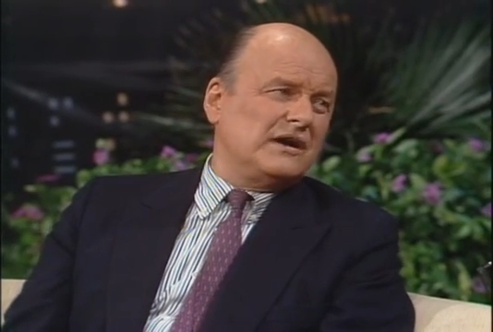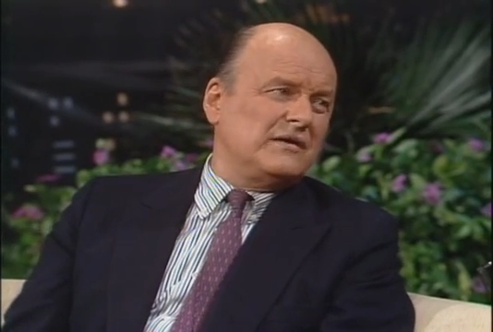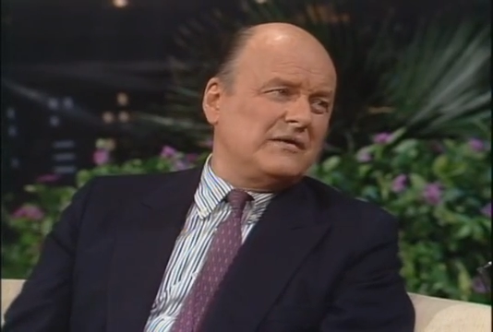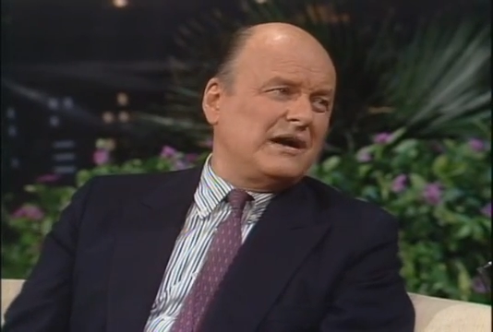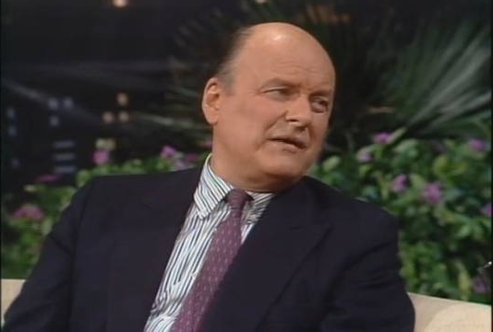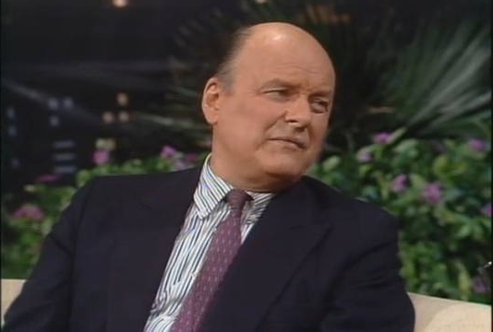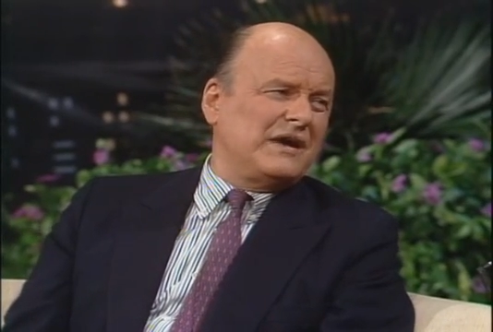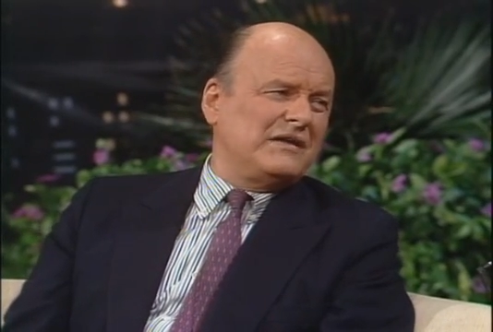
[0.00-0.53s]

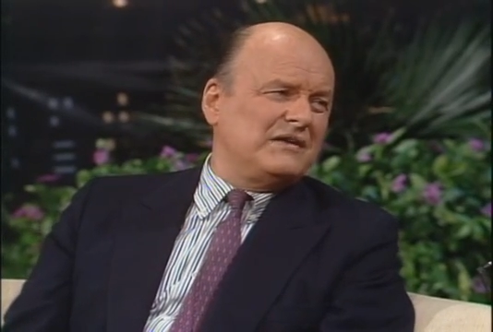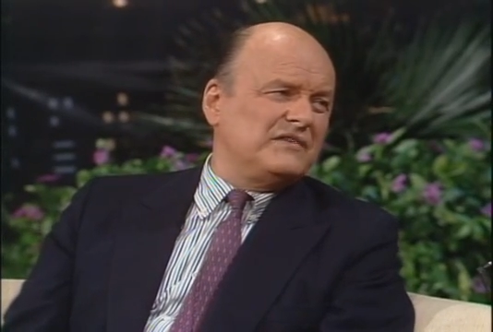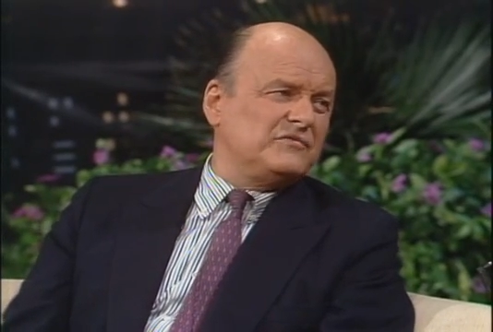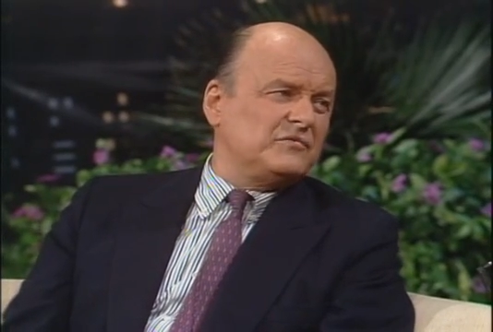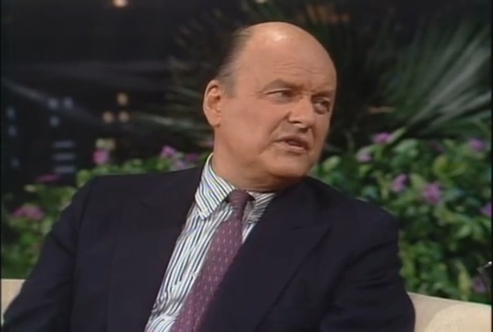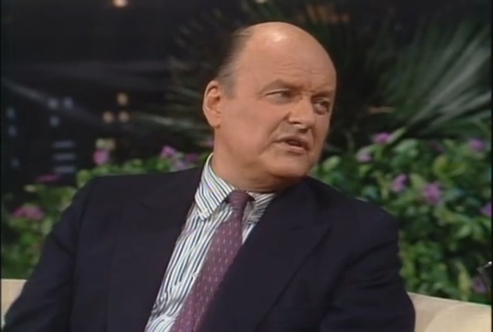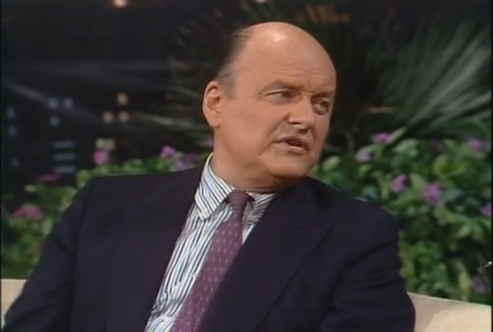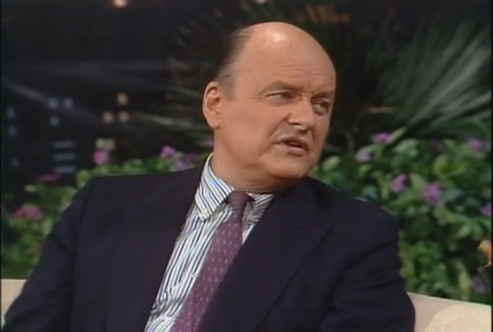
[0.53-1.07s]
do you do some
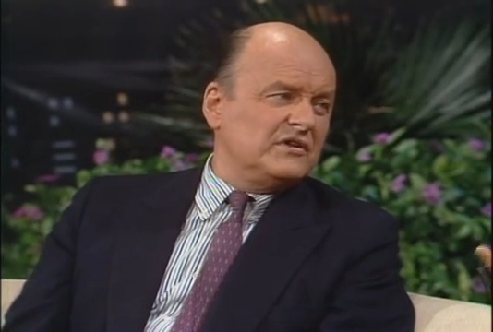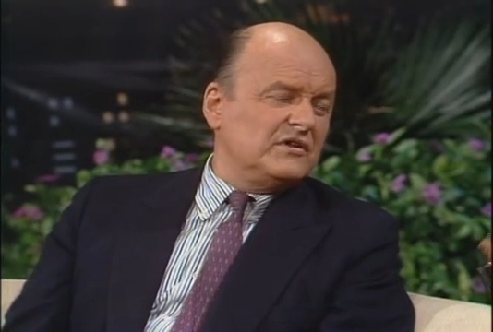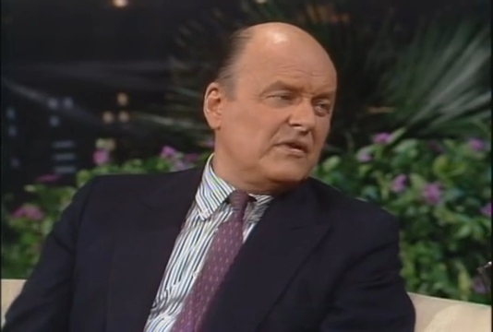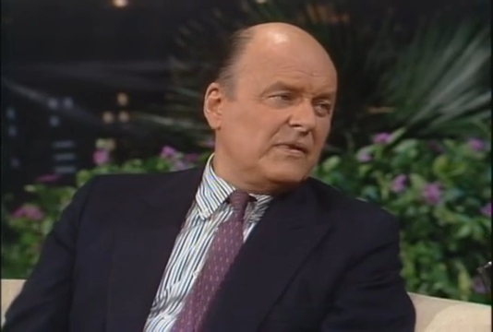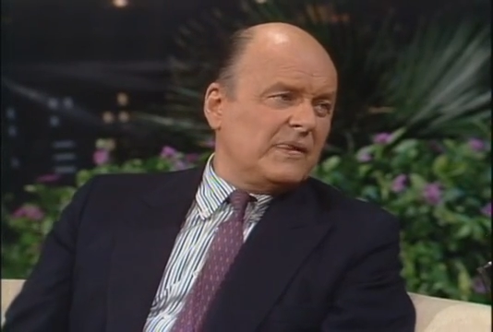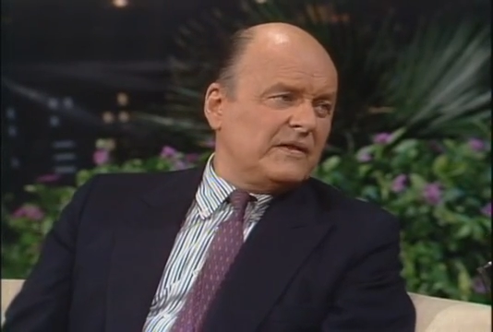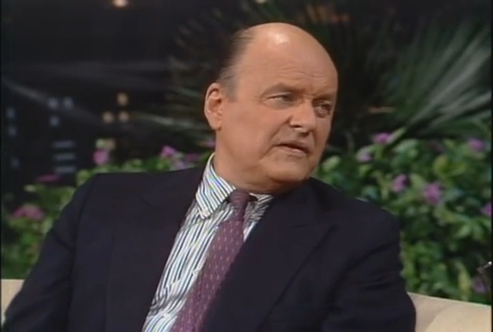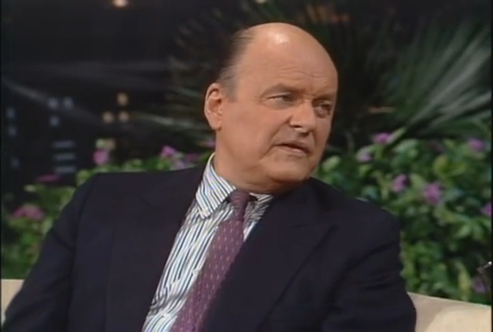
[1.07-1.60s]
work? Do you
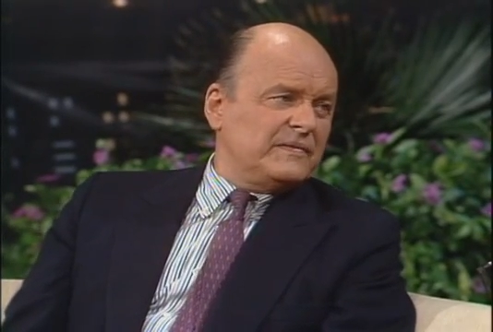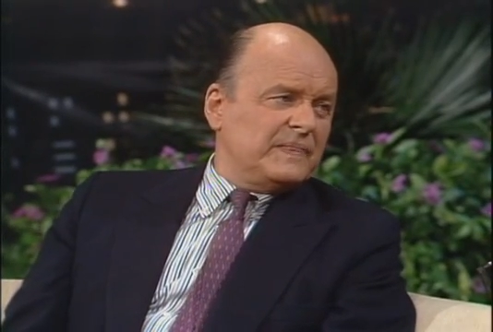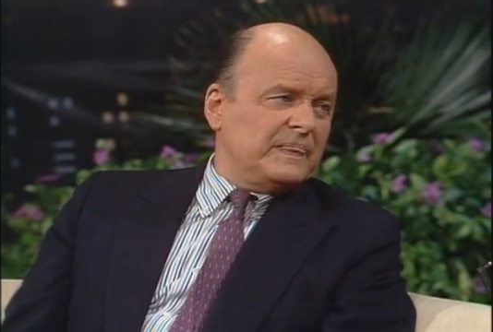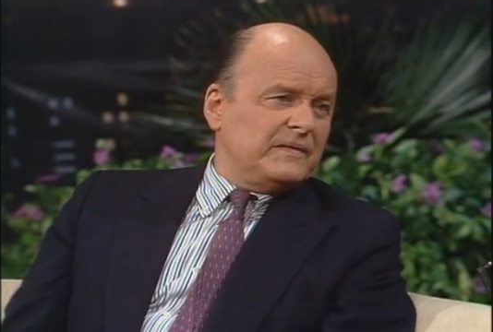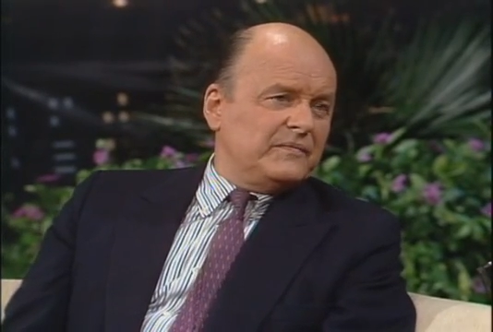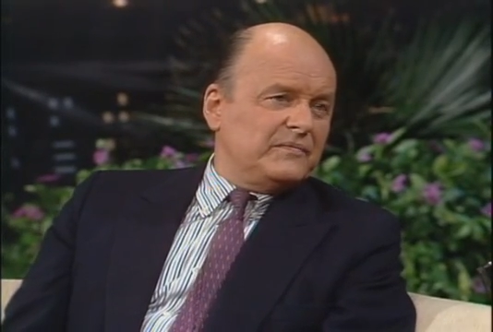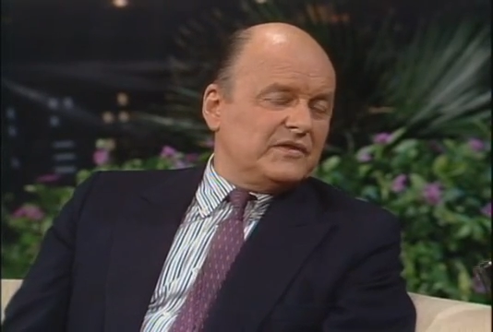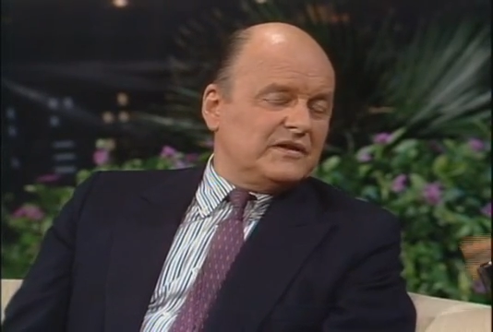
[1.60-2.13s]
do any
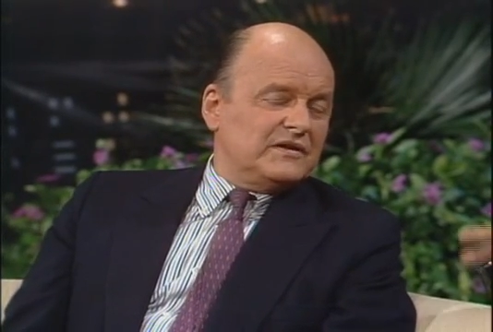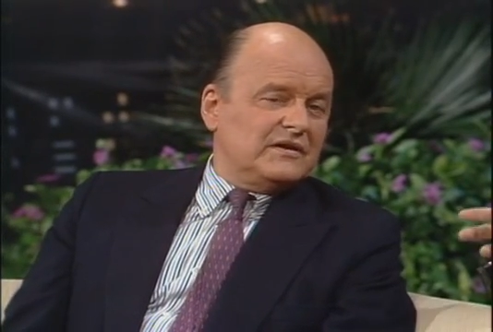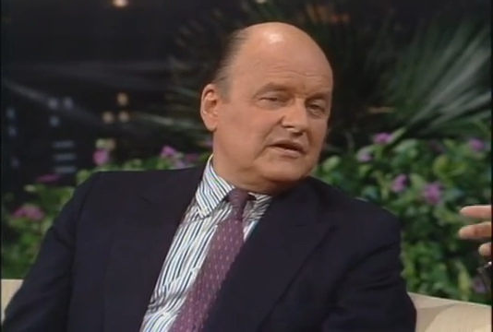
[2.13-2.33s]
conducting? Do you do any?